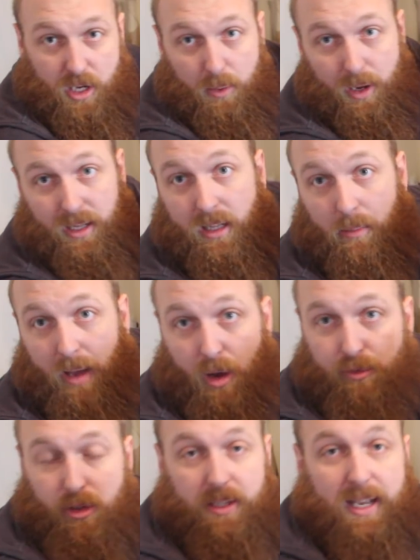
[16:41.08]
go a little bit
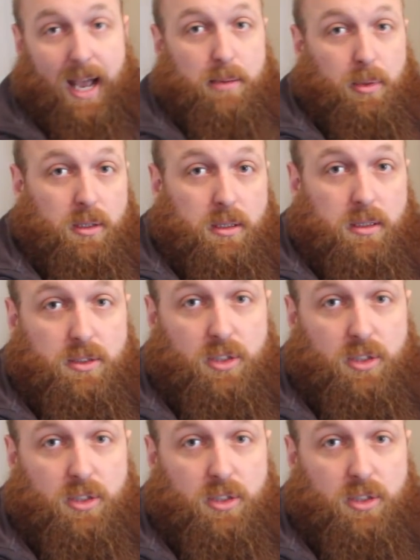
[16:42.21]
over on the cable.